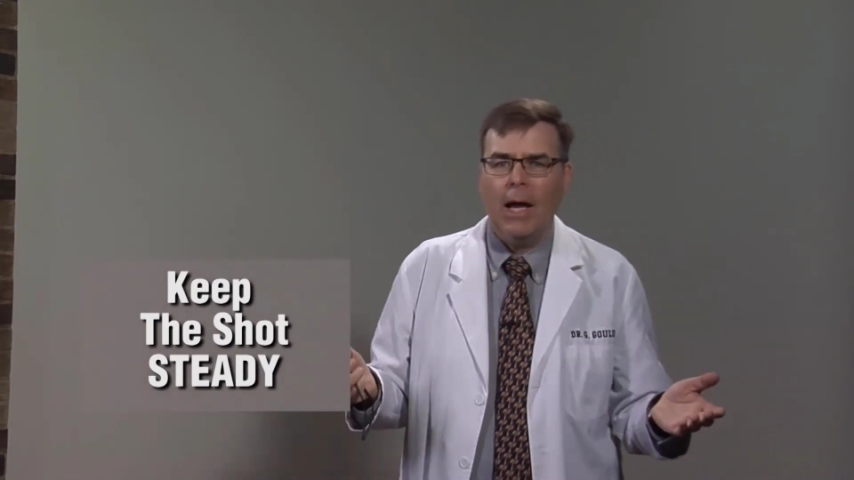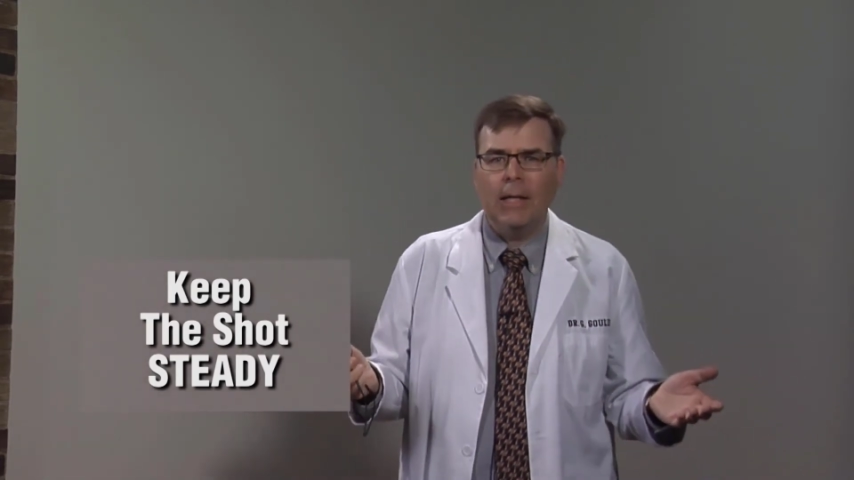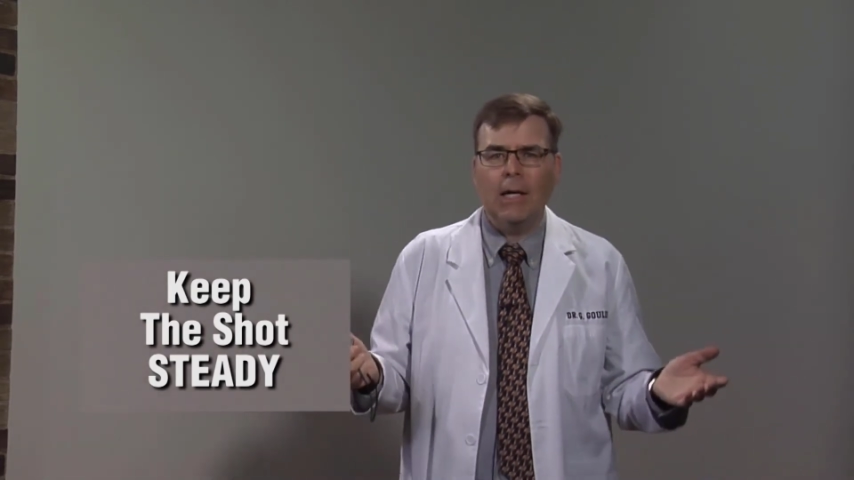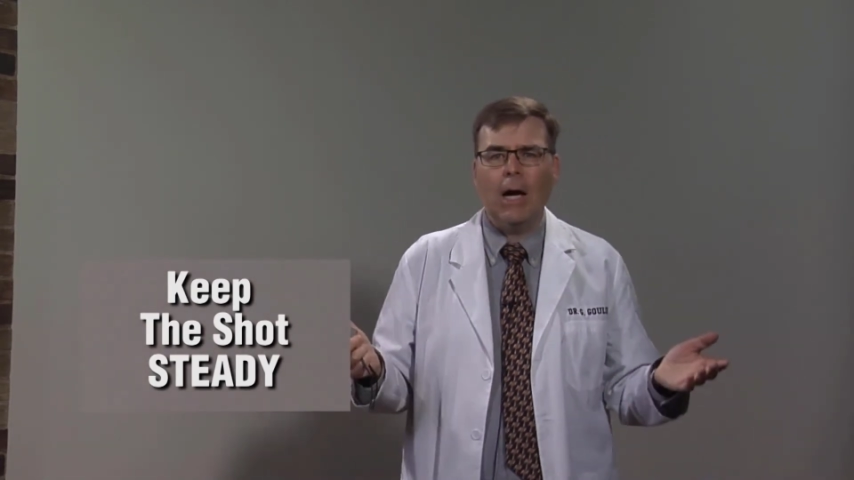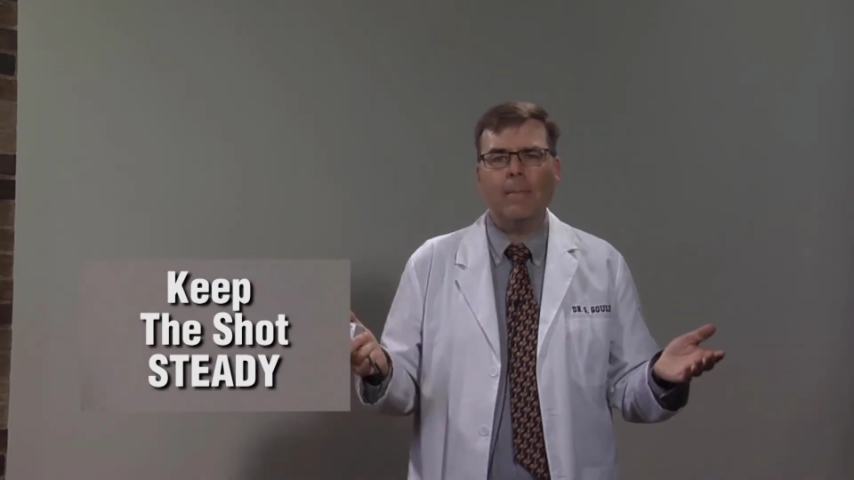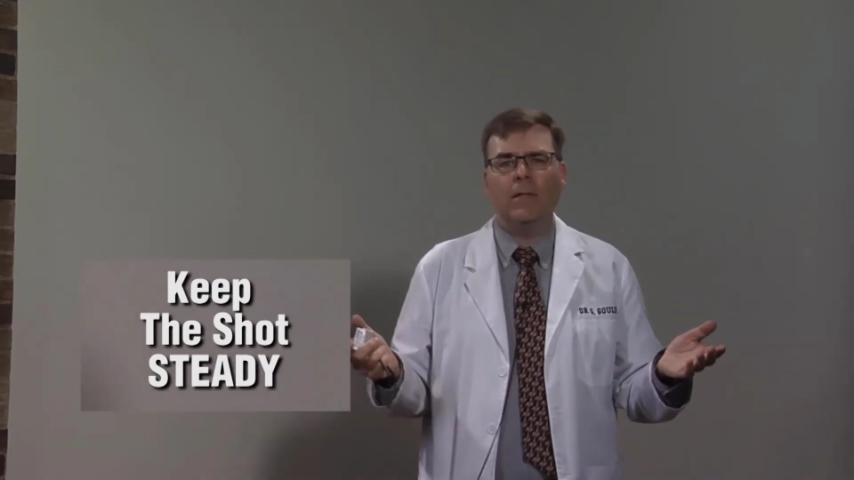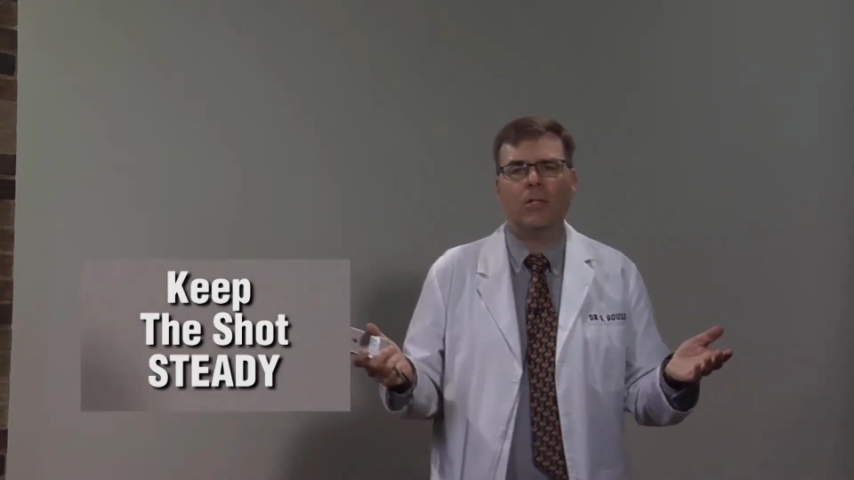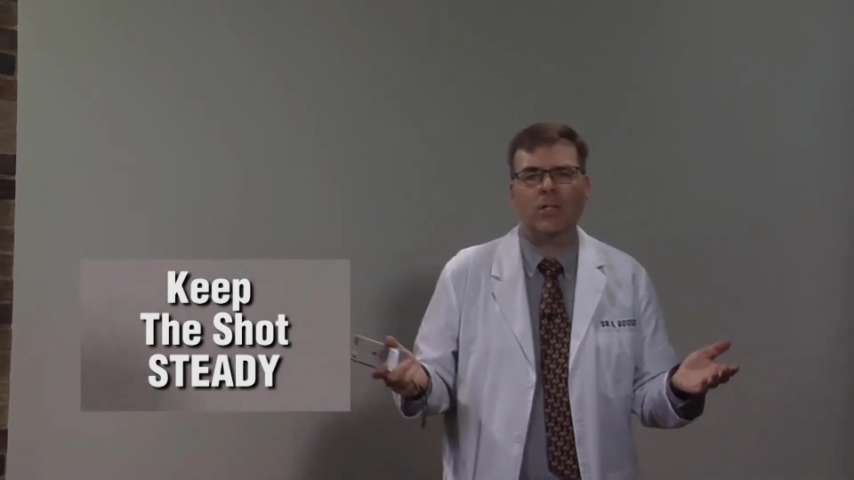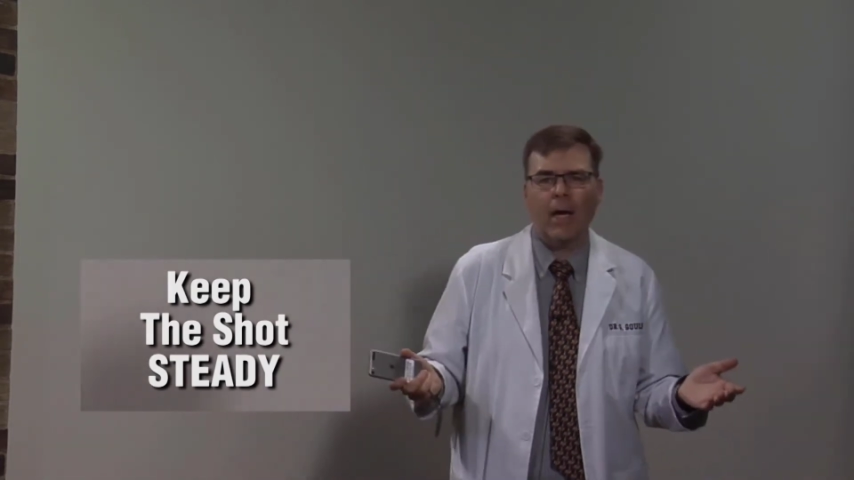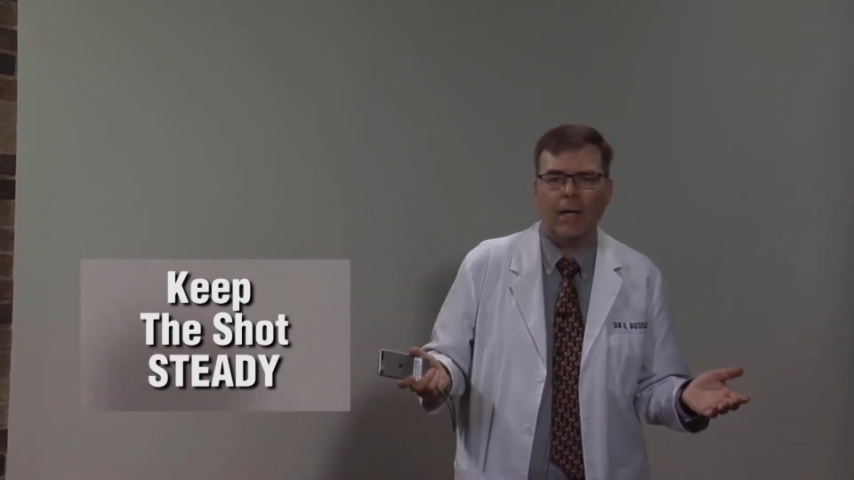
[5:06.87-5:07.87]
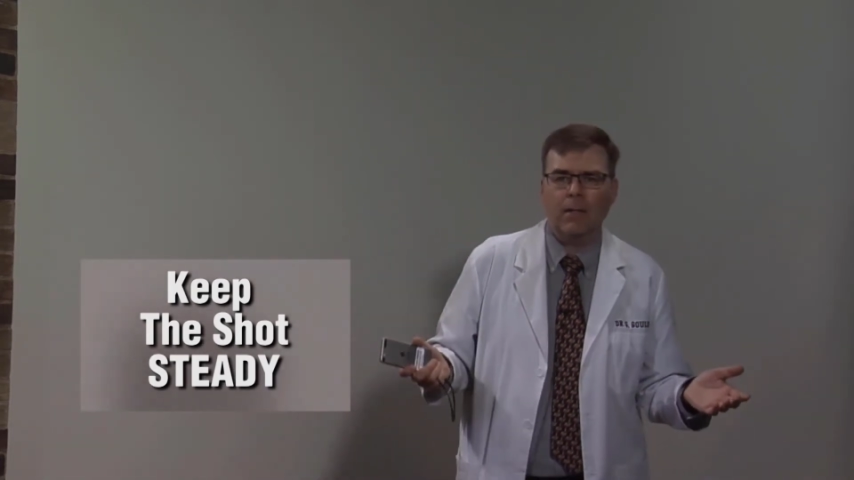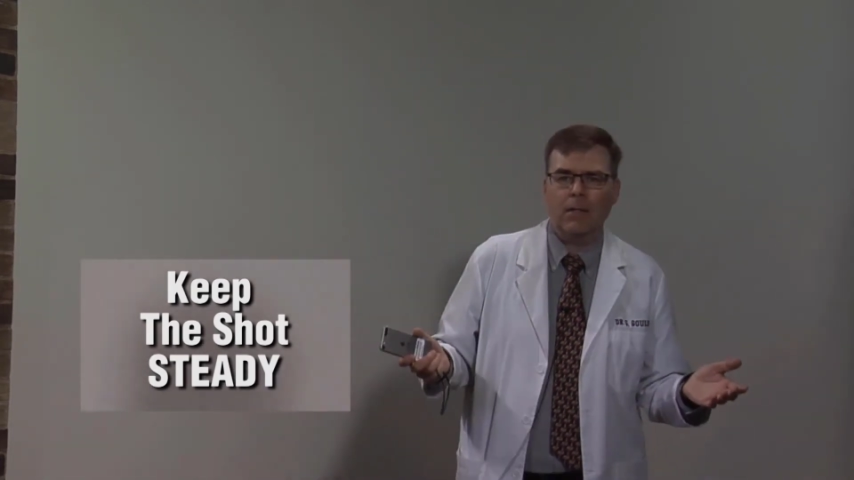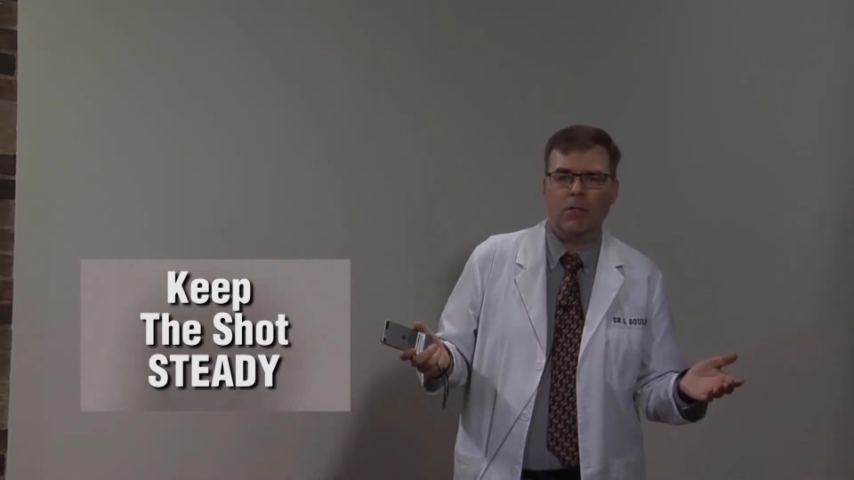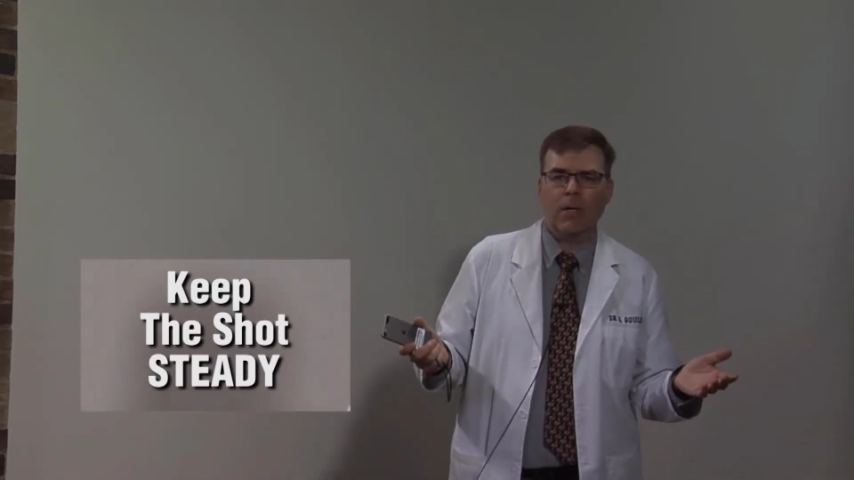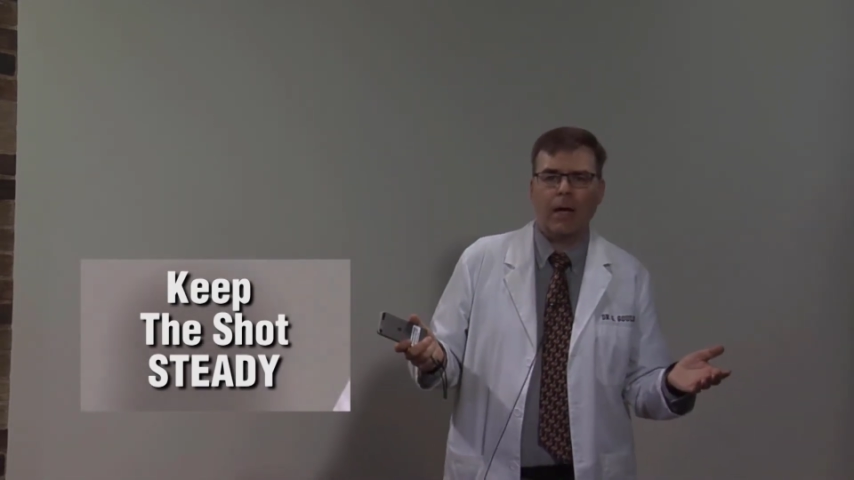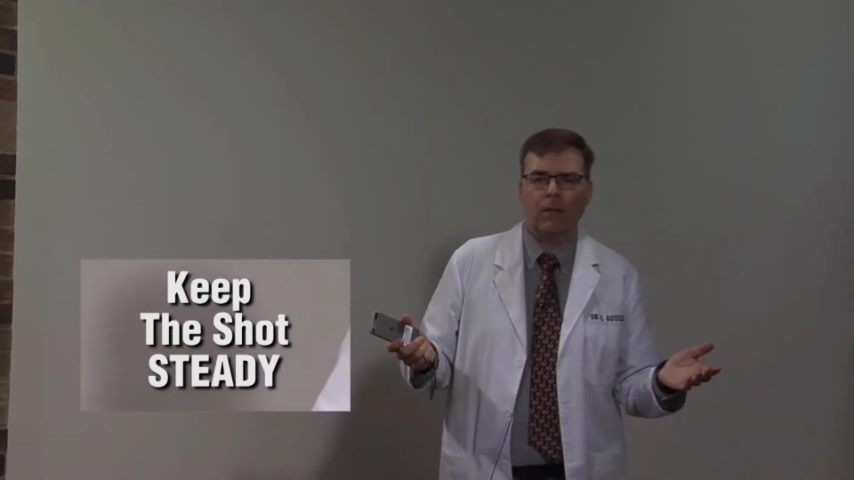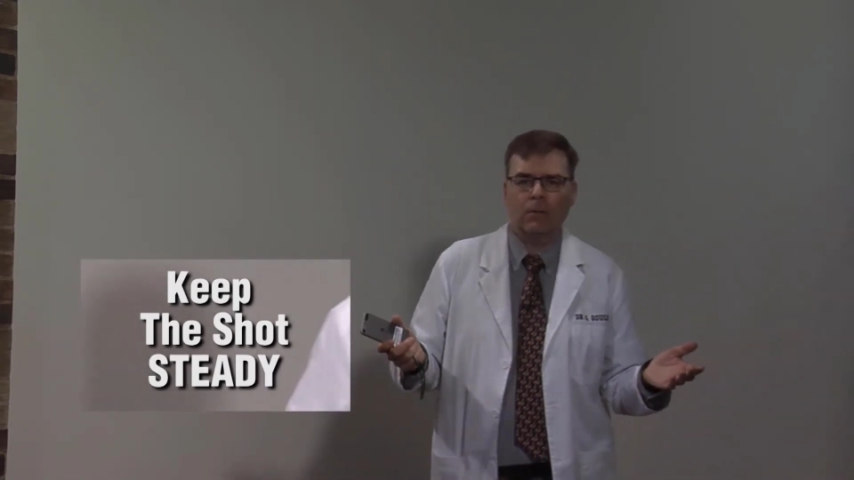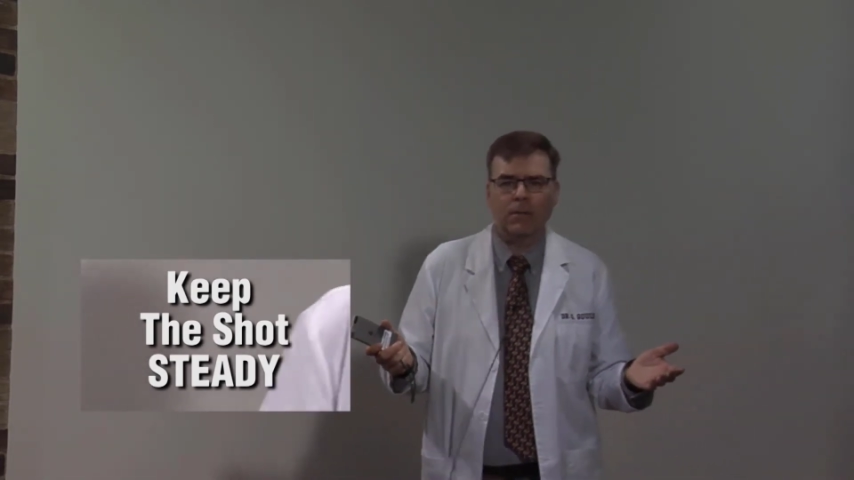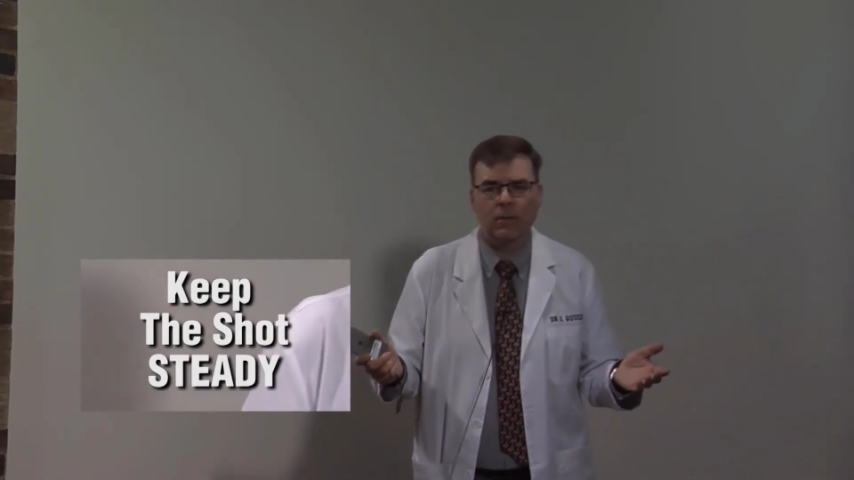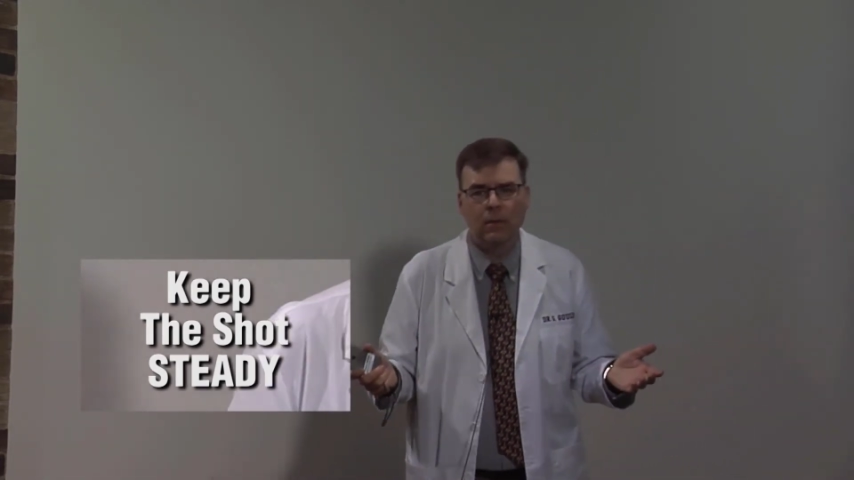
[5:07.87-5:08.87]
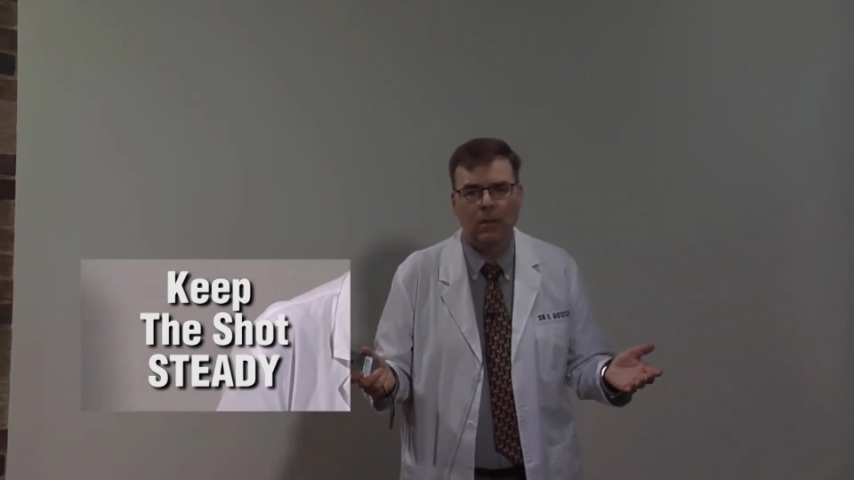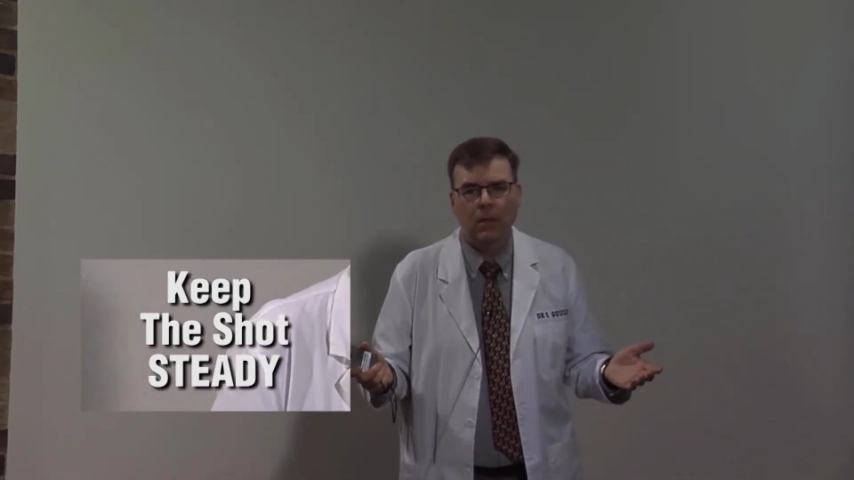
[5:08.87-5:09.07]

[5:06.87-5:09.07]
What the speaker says: and now I'm in the shadows.